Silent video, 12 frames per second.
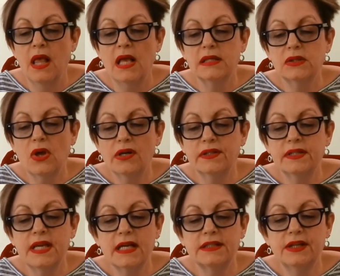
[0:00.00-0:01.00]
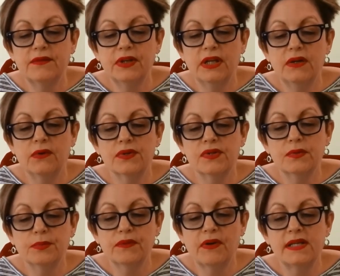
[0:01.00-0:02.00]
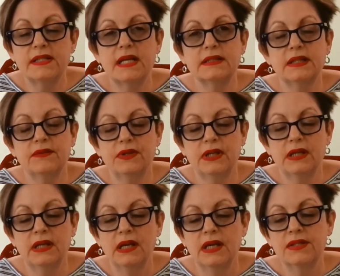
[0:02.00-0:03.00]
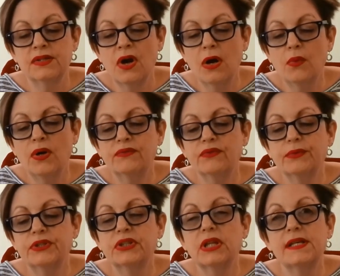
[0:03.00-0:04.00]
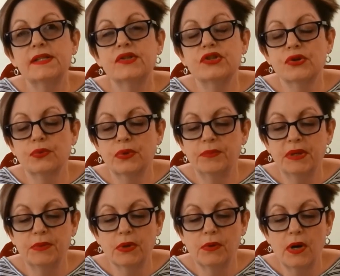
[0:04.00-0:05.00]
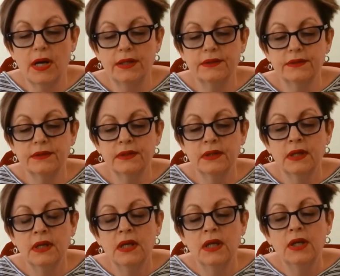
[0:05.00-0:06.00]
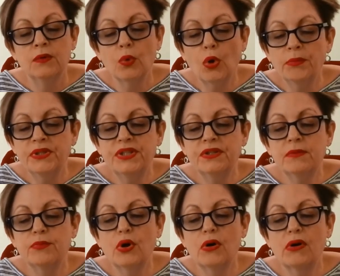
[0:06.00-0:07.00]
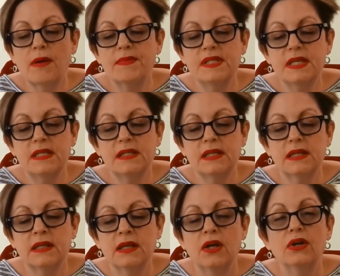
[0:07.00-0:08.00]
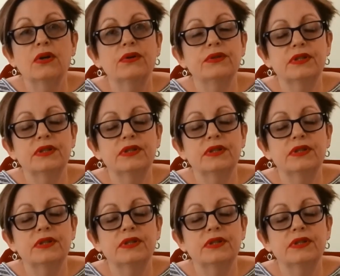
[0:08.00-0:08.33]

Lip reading: as long as the activity or supervised activity is not one for which licensure would be required. Enrollment in the program is easy. Go to